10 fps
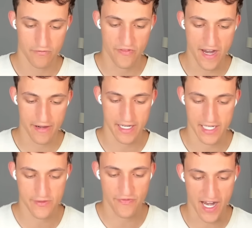Very
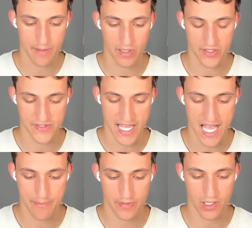nice fireball
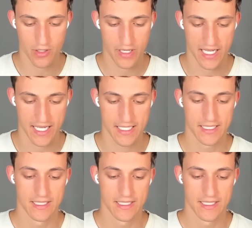zap. Okay.